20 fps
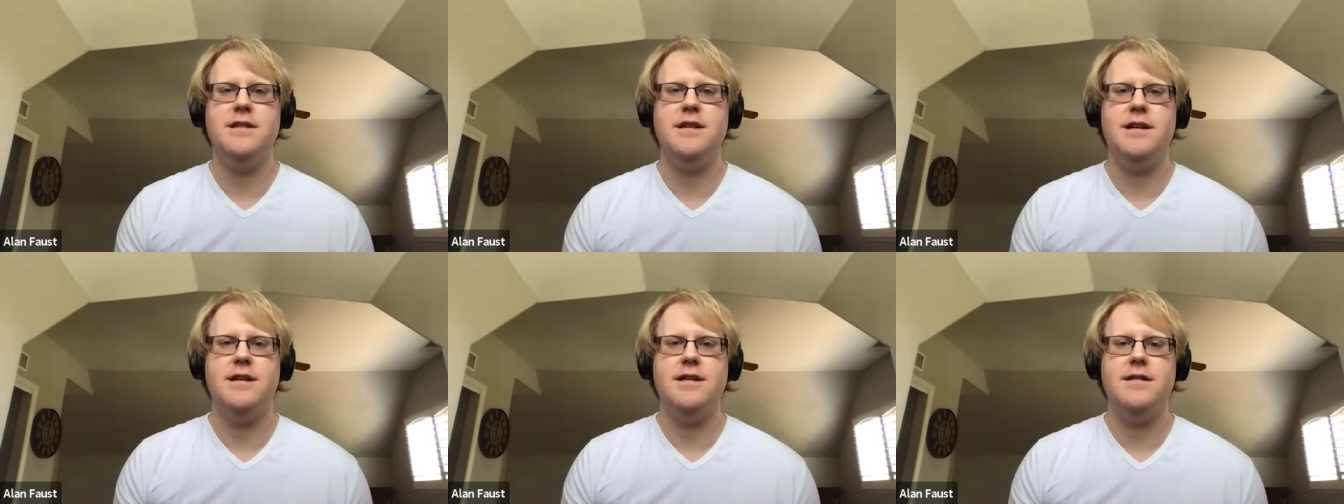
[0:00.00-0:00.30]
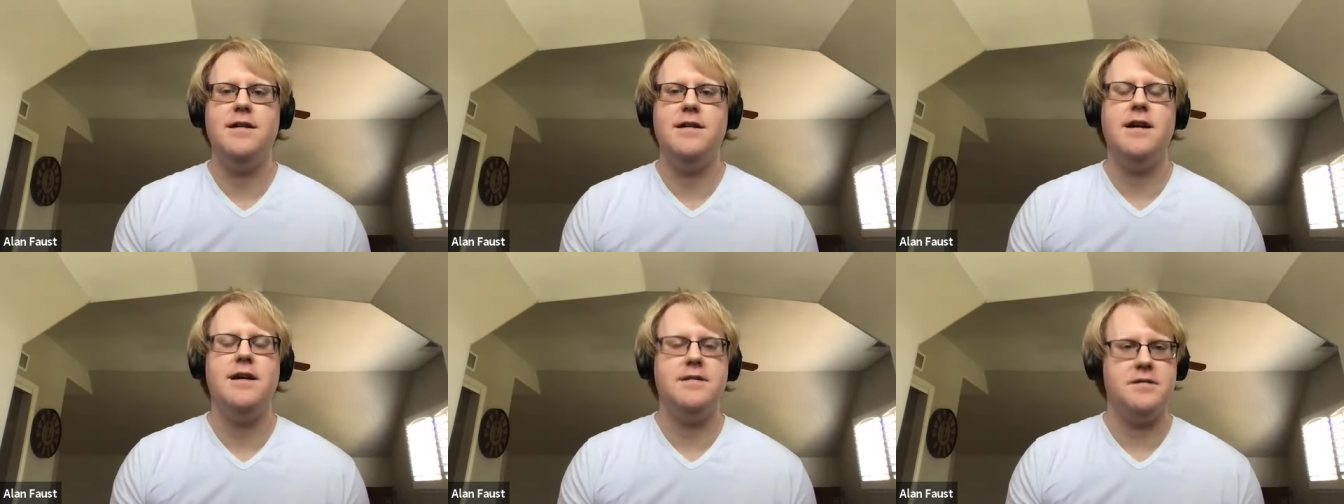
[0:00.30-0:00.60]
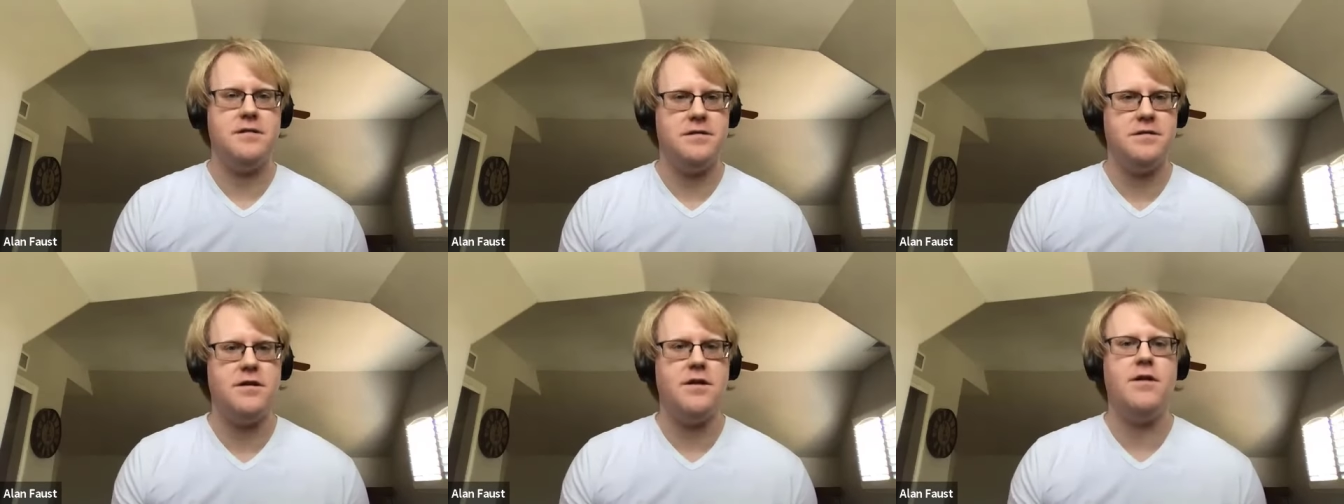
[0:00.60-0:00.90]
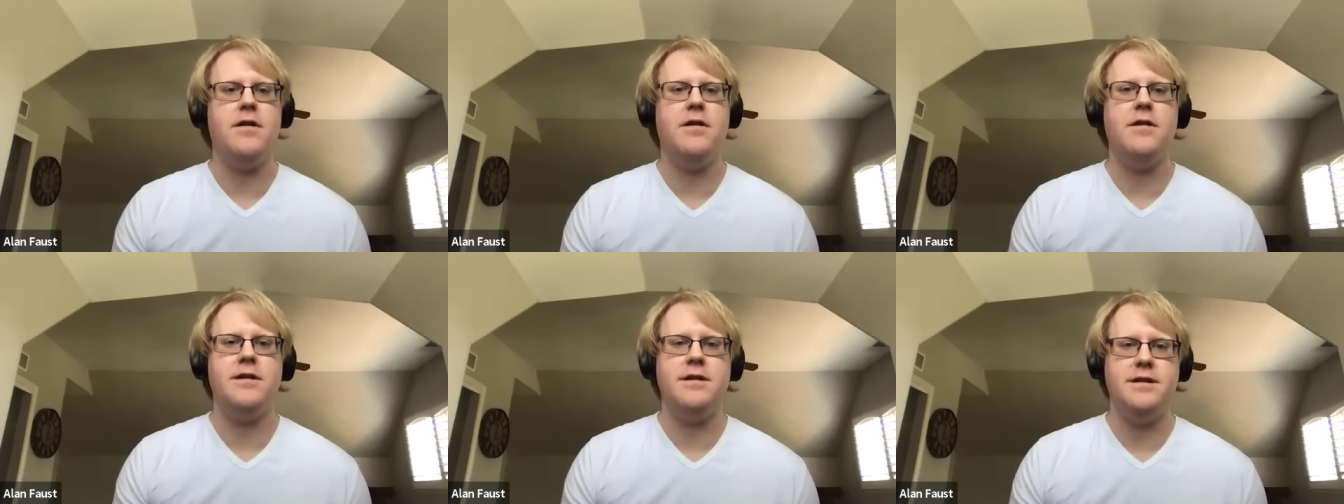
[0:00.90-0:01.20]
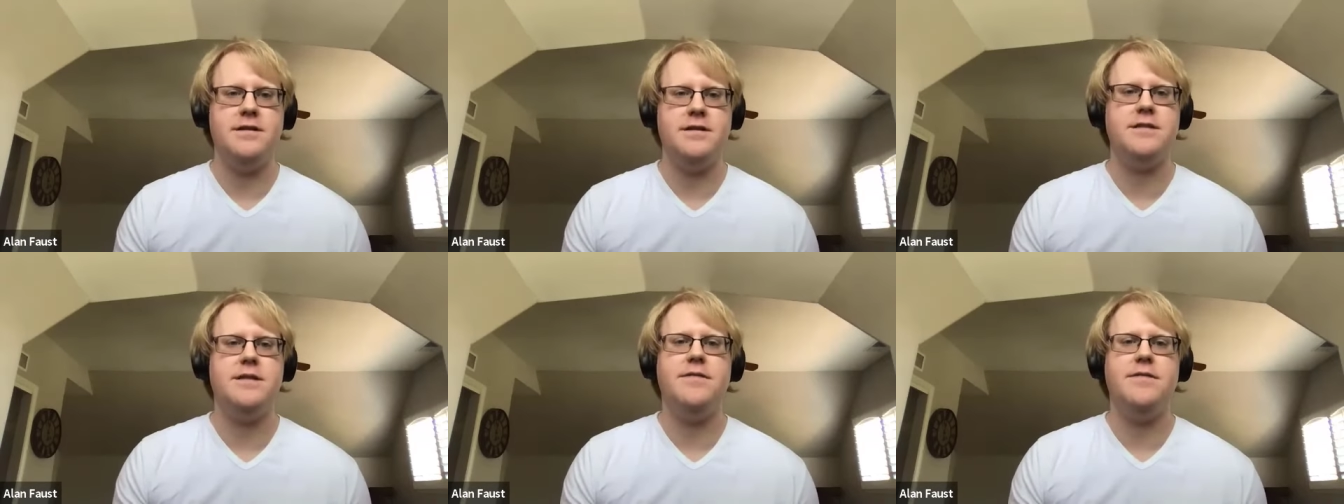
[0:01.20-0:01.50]
Like yeah, it's, it's hard
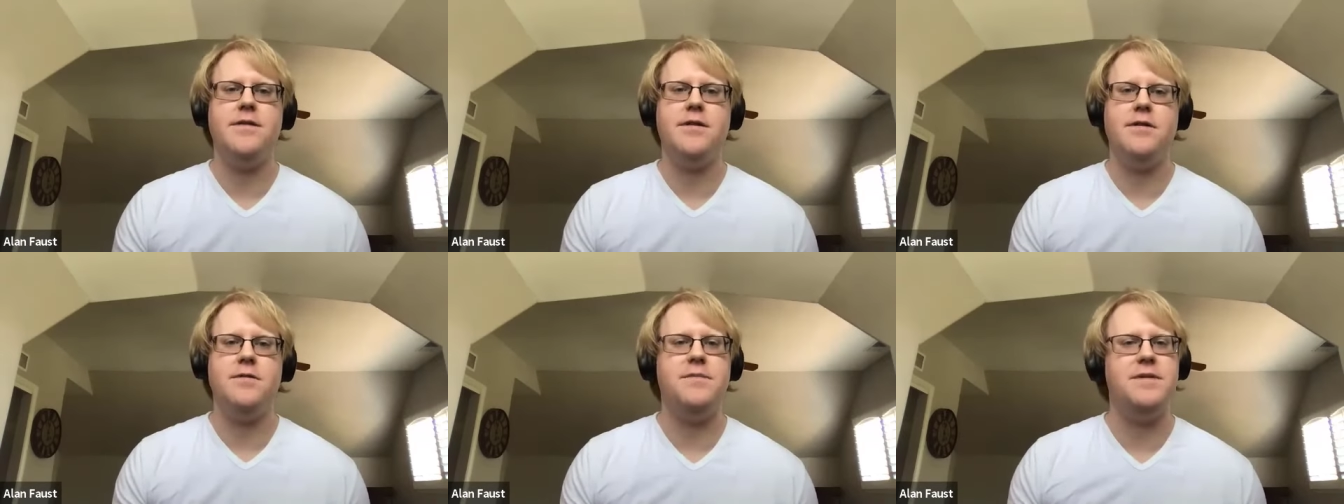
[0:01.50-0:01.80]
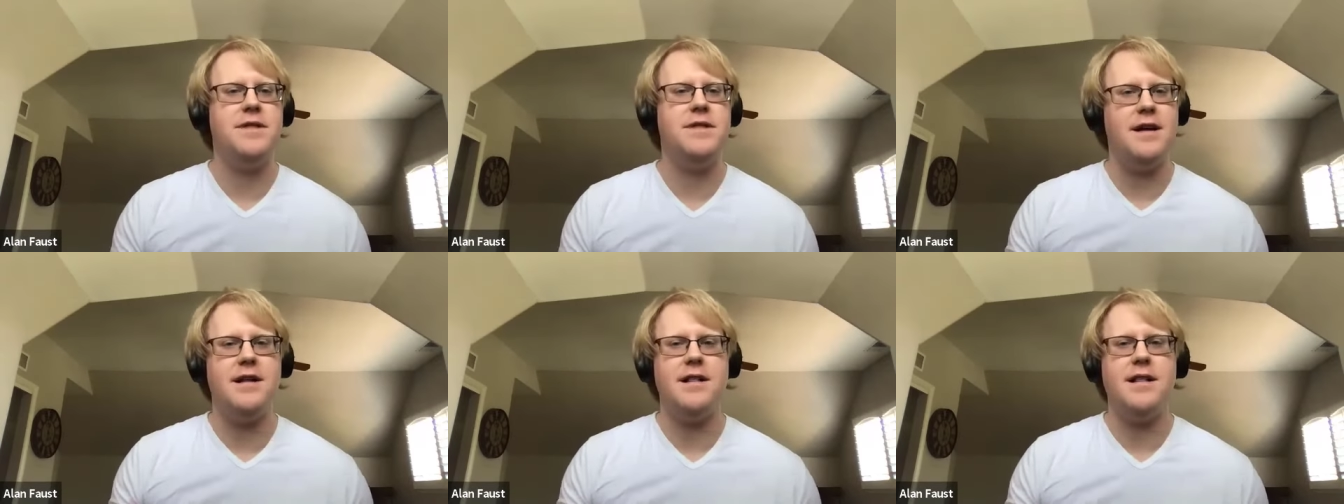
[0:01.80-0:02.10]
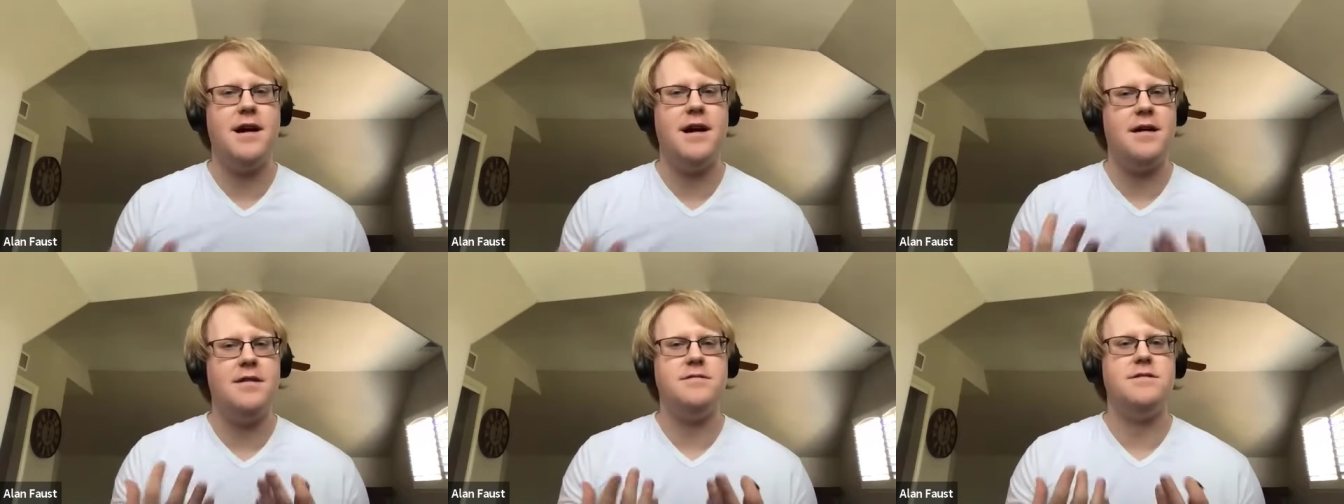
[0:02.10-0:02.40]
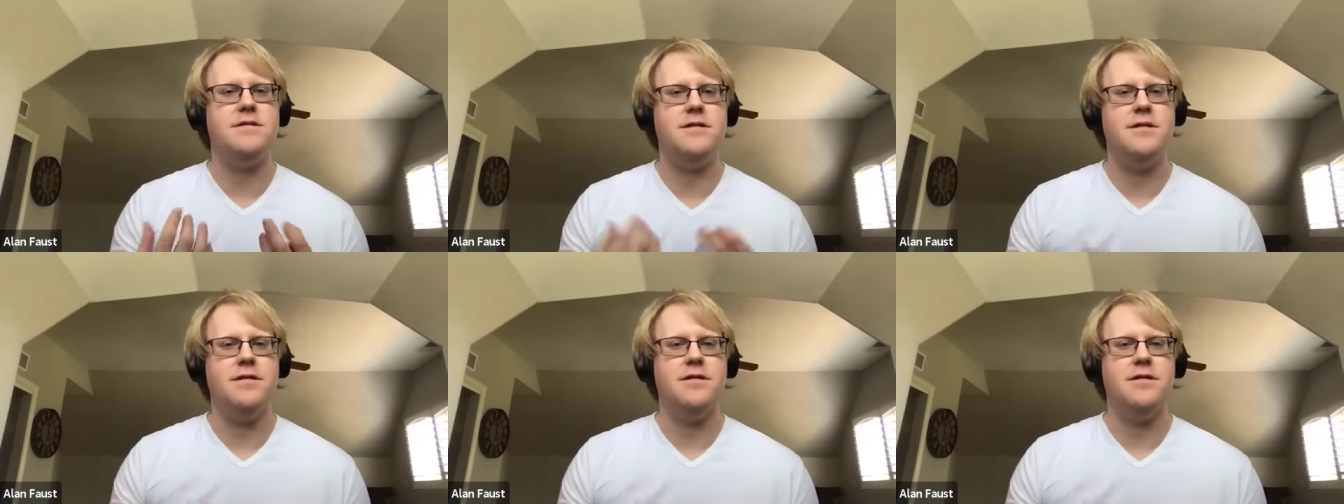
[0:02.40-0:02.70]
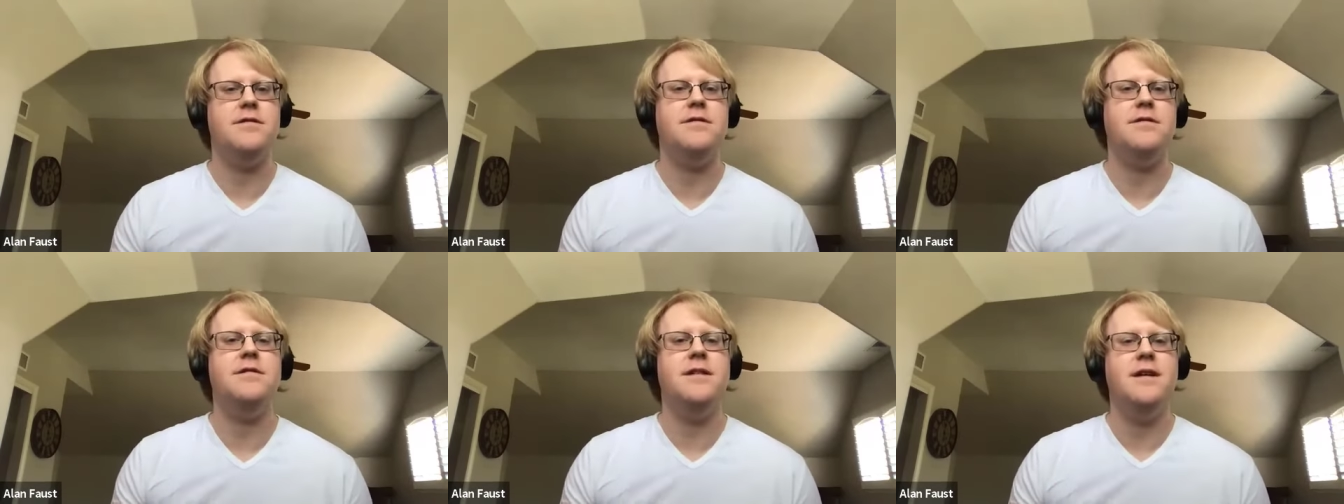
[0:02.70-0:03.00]
and it's difficult, but that allows the
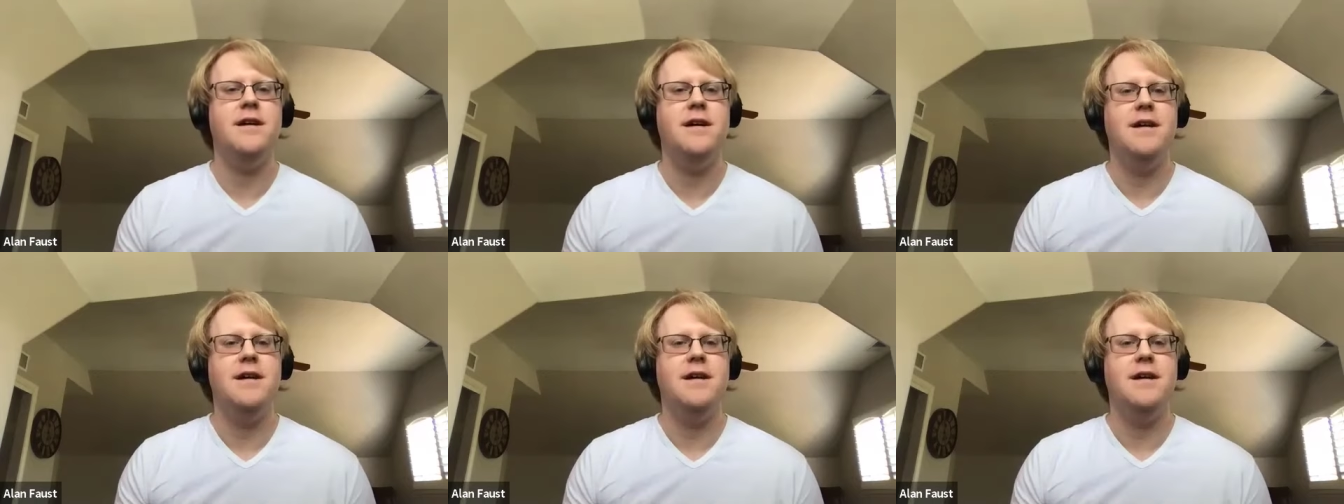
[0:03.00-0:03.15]
good